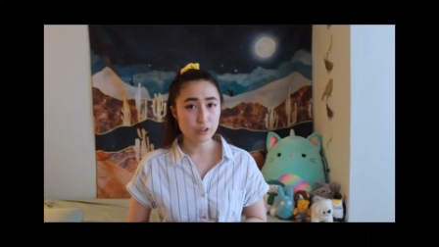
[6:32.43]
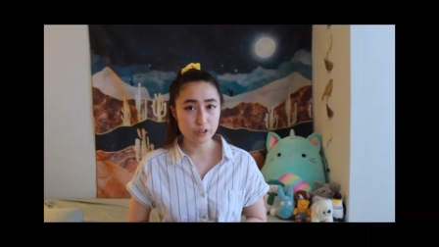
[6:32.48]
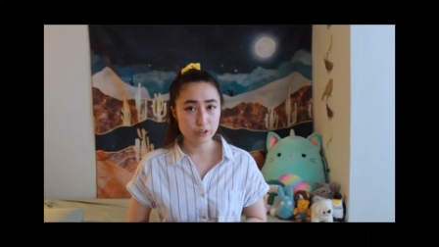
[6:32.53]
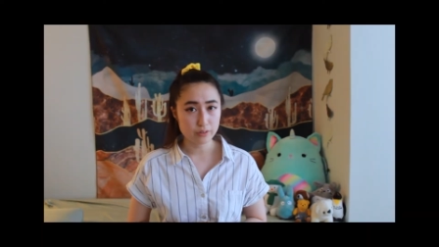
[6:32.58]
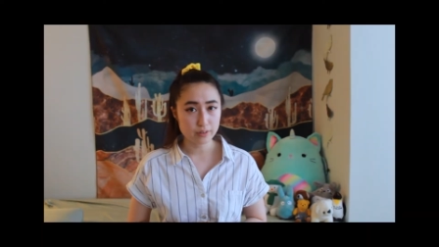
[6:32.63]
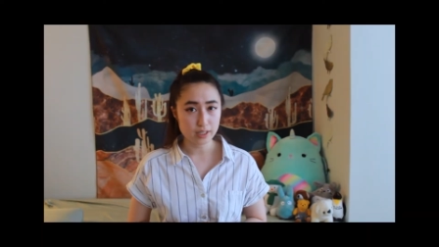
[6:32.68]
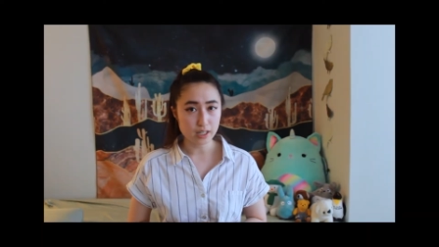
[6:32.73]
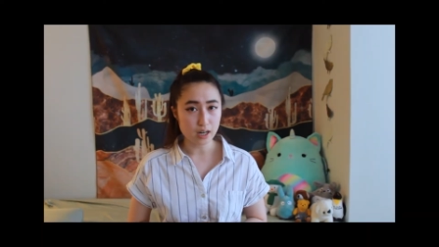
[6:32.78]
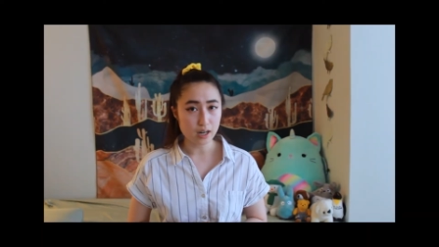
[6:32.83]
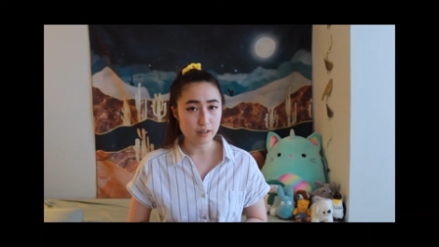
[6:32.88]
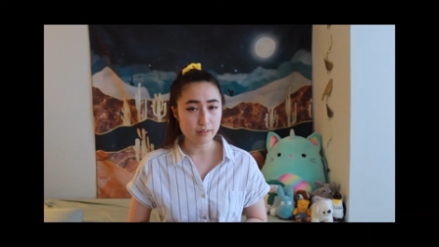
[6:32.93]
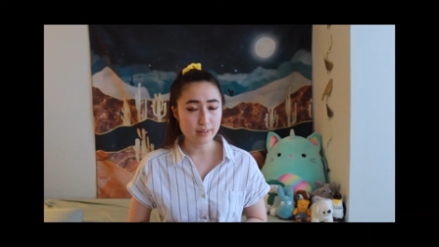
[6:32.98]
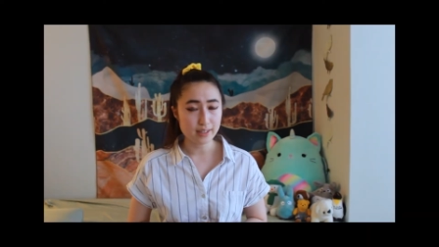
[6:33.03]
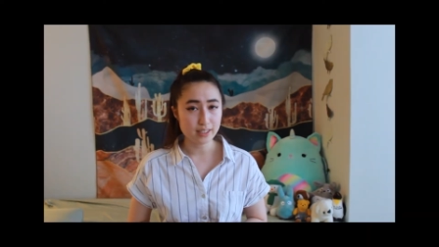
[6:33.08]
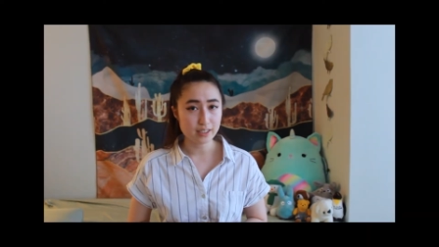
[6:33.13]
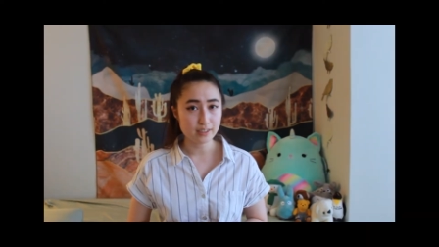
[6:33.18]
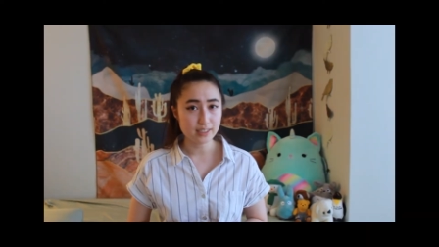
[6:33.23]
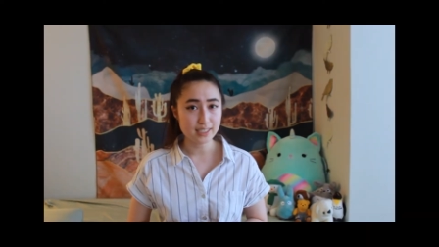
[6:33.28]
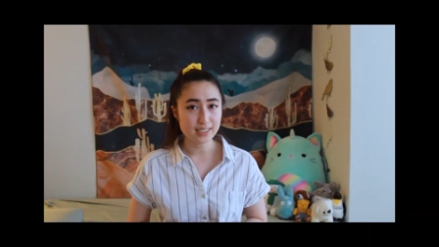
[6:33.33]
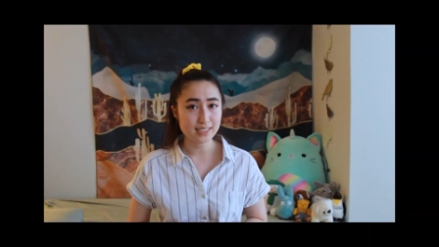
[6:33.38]
don't know what a heart
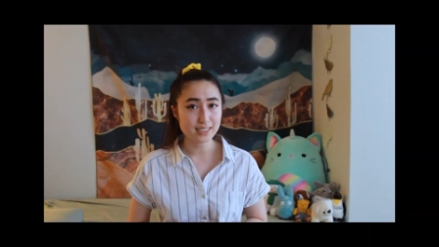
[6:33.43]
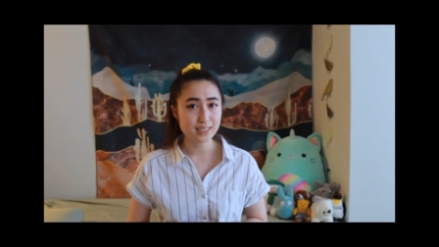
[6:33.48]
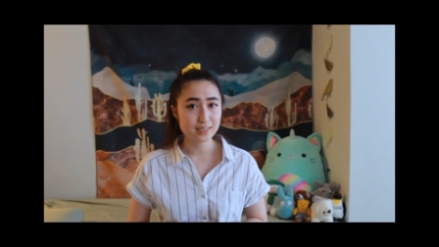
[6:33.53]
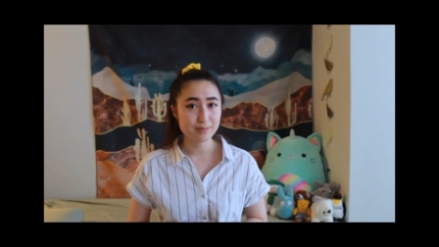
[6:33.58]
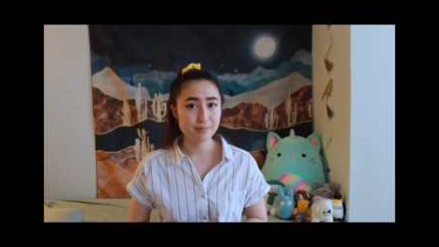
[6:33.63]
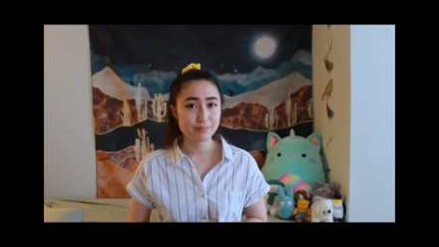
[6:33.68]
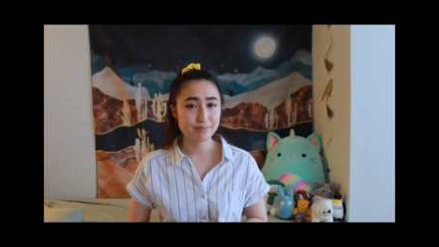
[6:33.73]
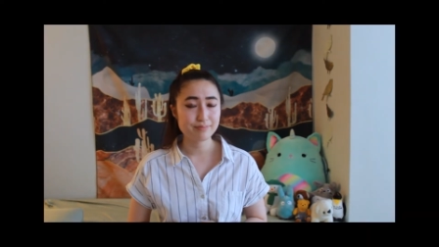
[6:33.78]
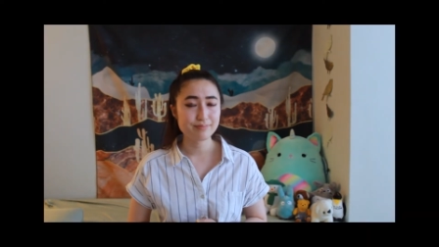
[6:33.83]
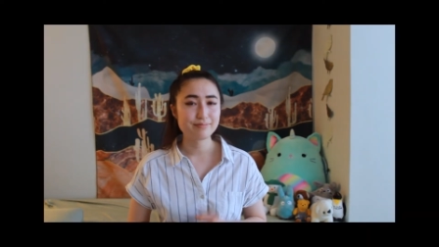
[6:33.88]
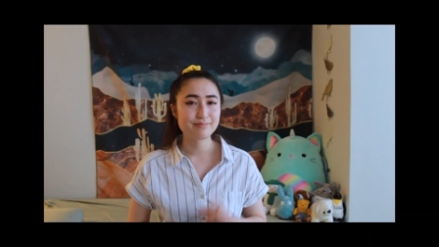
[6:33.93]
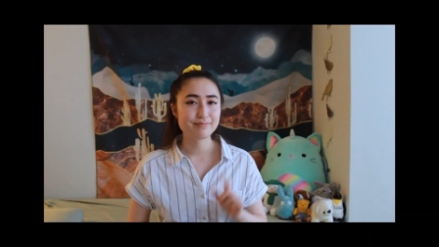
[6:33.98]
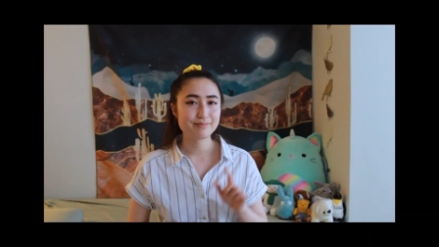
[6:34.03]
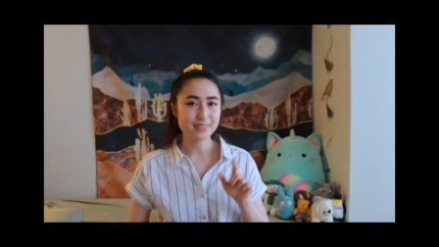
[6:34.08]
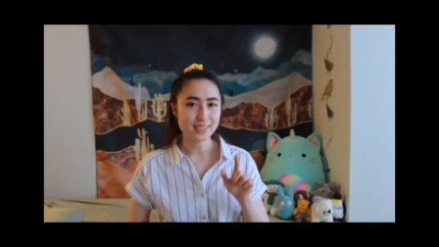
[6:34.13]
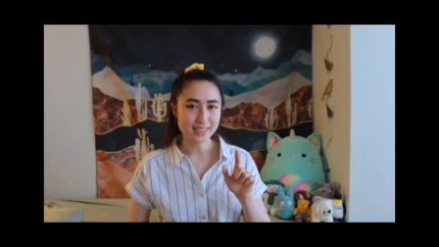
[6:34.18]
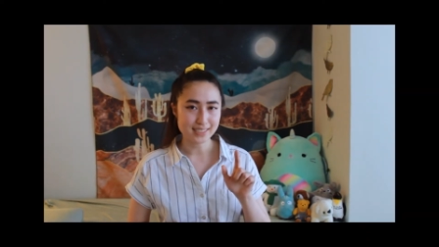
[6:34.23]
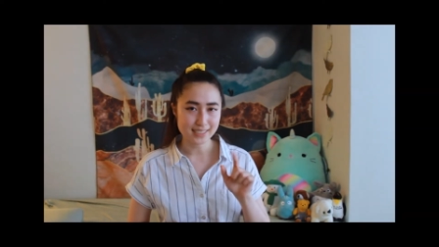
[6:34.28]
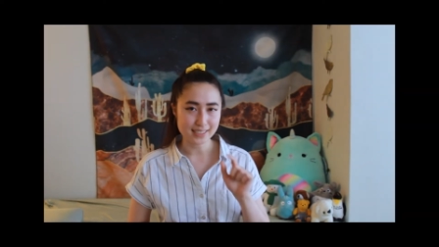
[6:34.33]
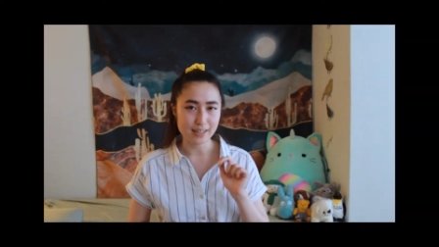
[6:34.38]
render is?
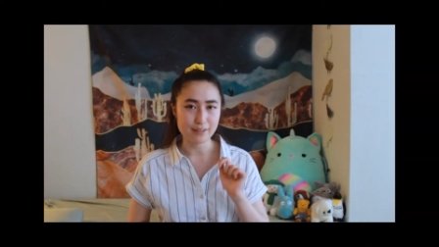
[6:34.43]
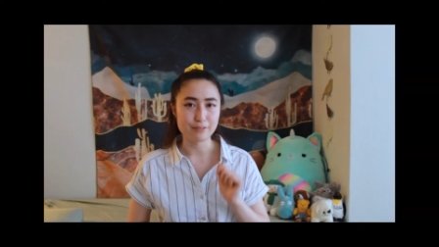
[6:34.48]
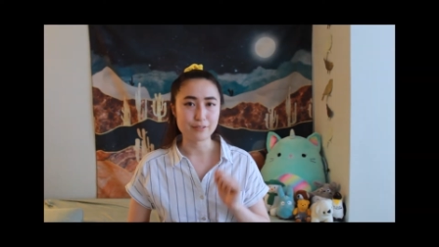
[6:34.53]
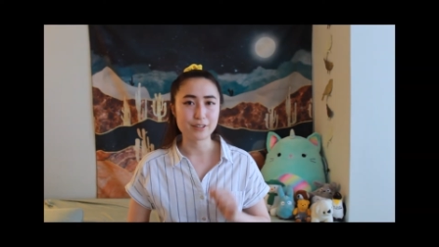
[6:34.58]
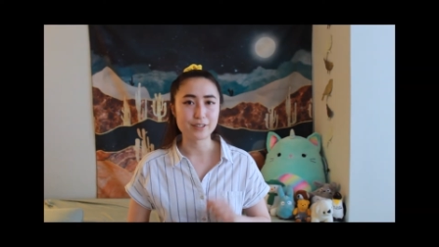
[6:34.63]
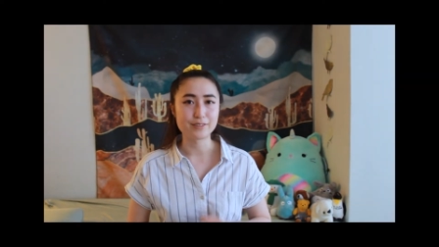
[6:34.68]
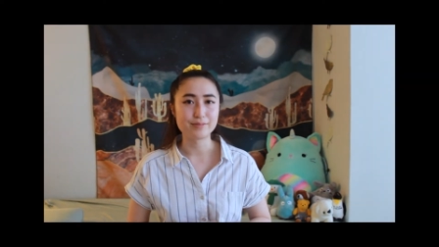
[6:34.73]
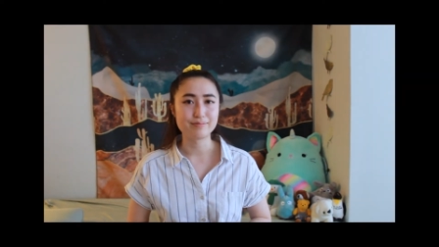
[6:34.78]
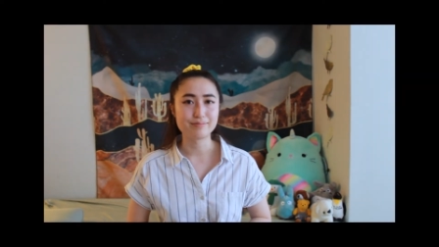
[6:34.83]
suffer.